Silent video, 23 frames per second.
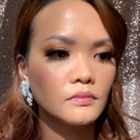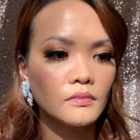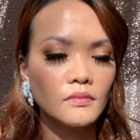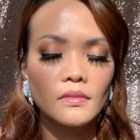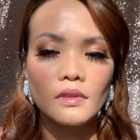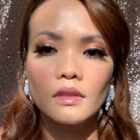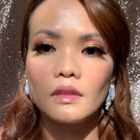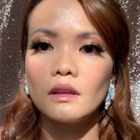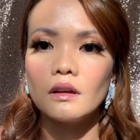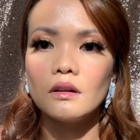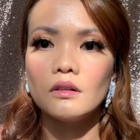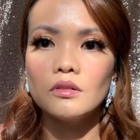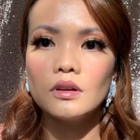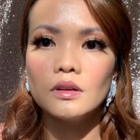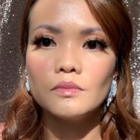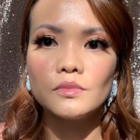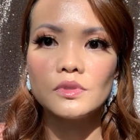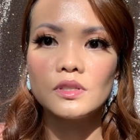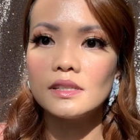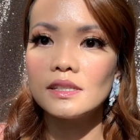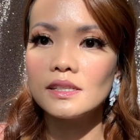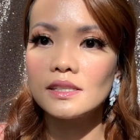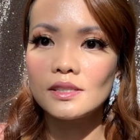
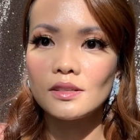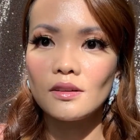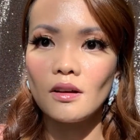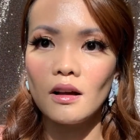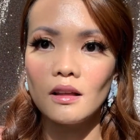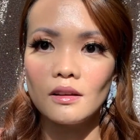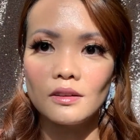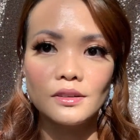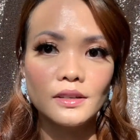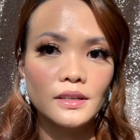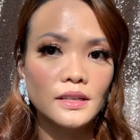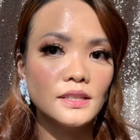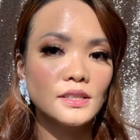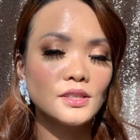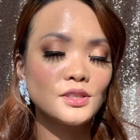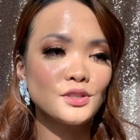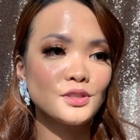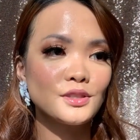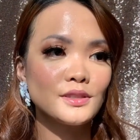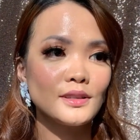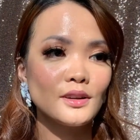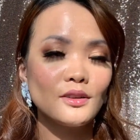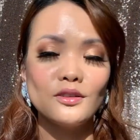OMG, this color is
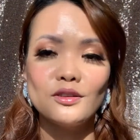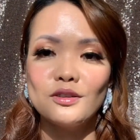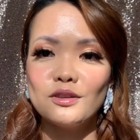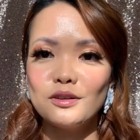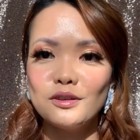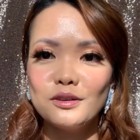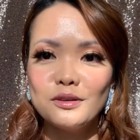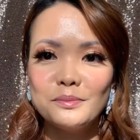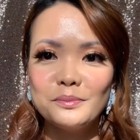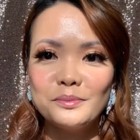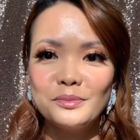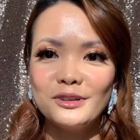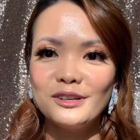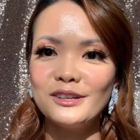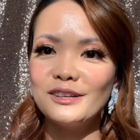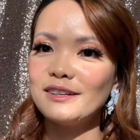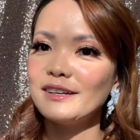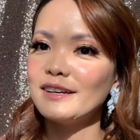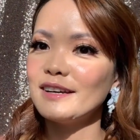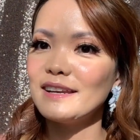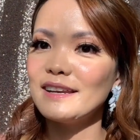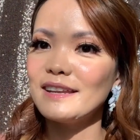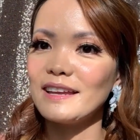so
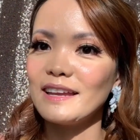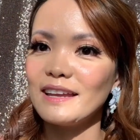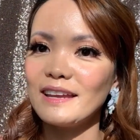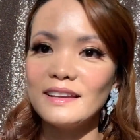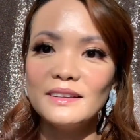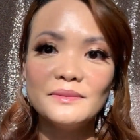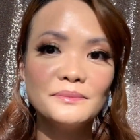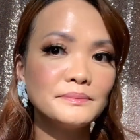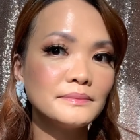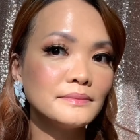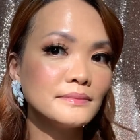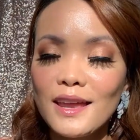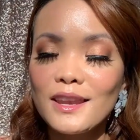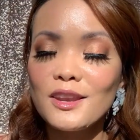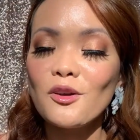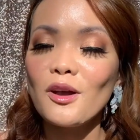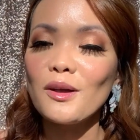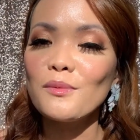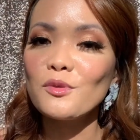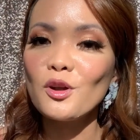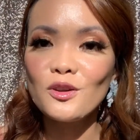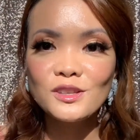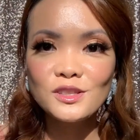pretty. I'm
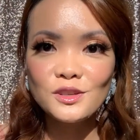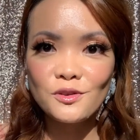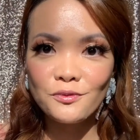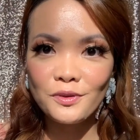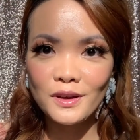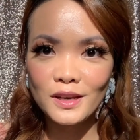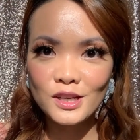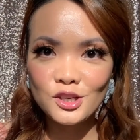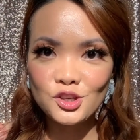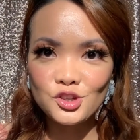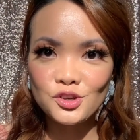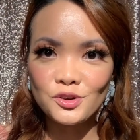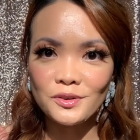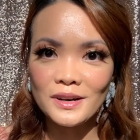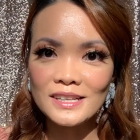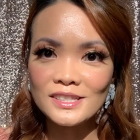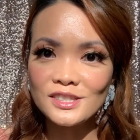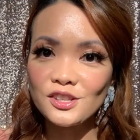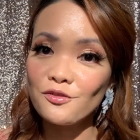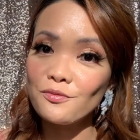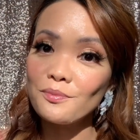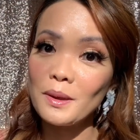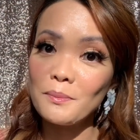going to finish the rest
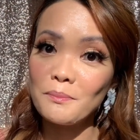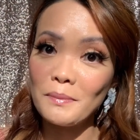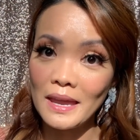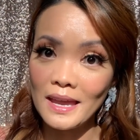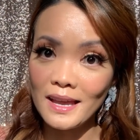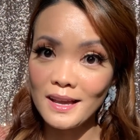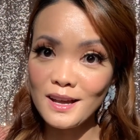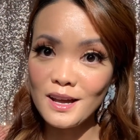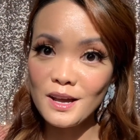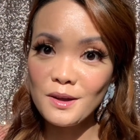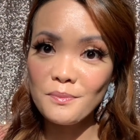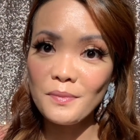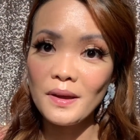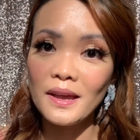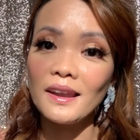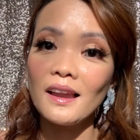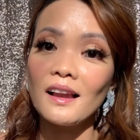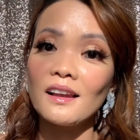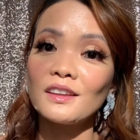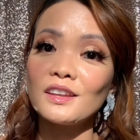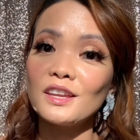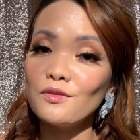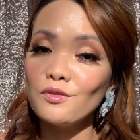of my makeup and I'll
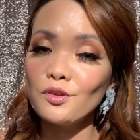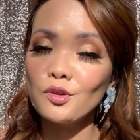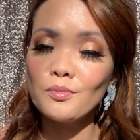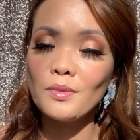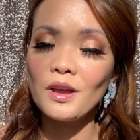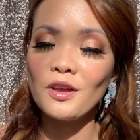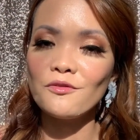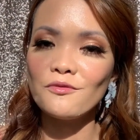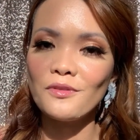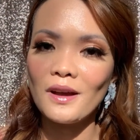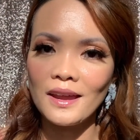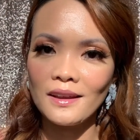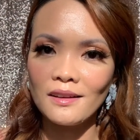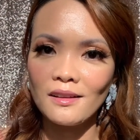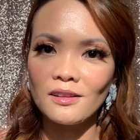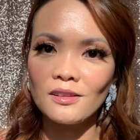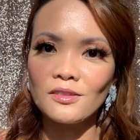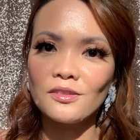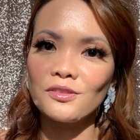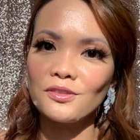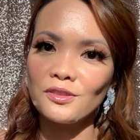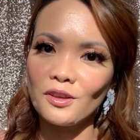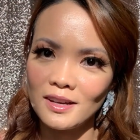give you my final
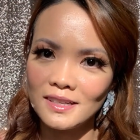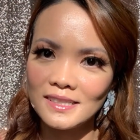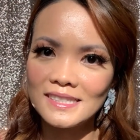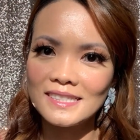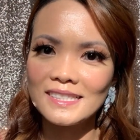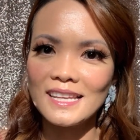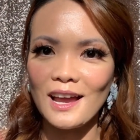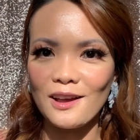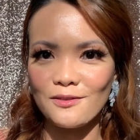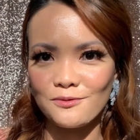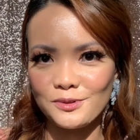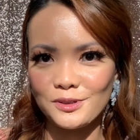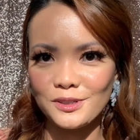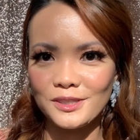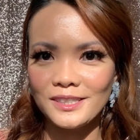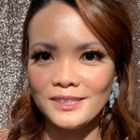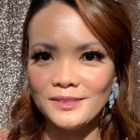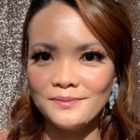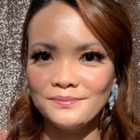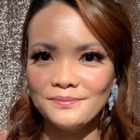thoughts after.